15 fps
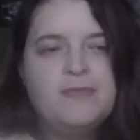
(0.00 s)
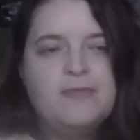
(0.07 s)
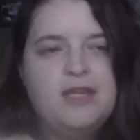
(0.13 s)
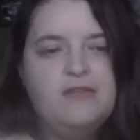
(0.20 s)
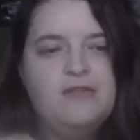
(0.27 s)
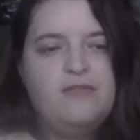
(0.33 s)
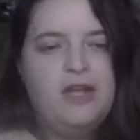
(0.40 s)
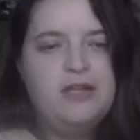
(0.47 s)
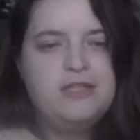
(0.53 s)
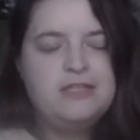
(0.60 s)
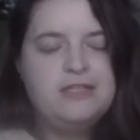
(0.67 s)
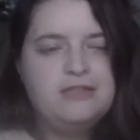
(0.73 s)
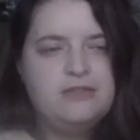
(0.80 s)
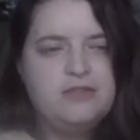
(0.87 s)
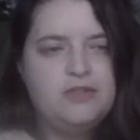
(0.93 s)
And it felt
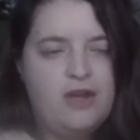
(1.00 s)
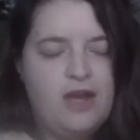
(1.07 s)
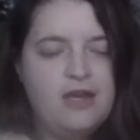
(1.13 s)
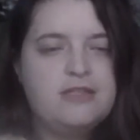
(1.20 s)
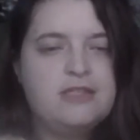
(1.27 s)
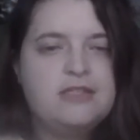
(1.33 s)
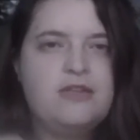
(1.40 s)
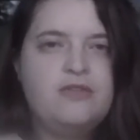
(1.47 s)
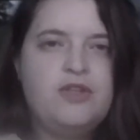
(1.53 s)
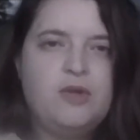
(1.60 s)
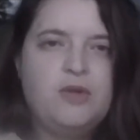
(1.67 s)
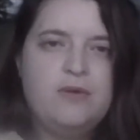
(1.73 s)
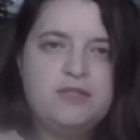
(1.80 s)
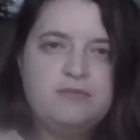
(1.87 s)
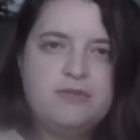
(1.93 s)
to us that
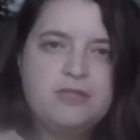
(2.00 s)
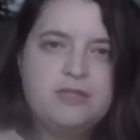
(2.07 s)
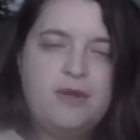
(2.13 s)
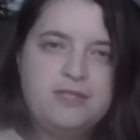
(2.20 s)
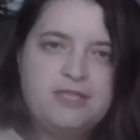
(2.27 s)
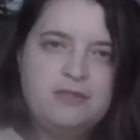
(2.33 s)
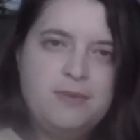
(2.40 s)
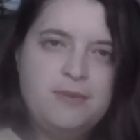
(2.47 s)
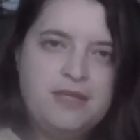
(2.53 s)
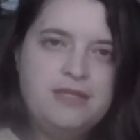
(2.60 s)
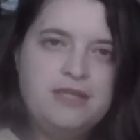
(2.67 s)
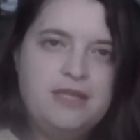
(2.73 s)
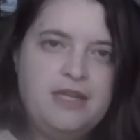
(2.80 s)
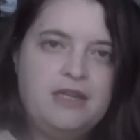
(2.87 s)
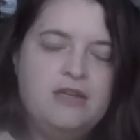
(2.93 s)
there was a
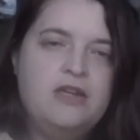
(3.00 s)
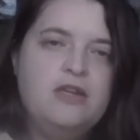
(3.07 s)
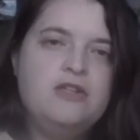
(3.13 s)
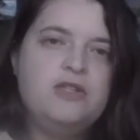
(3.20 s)
responsibility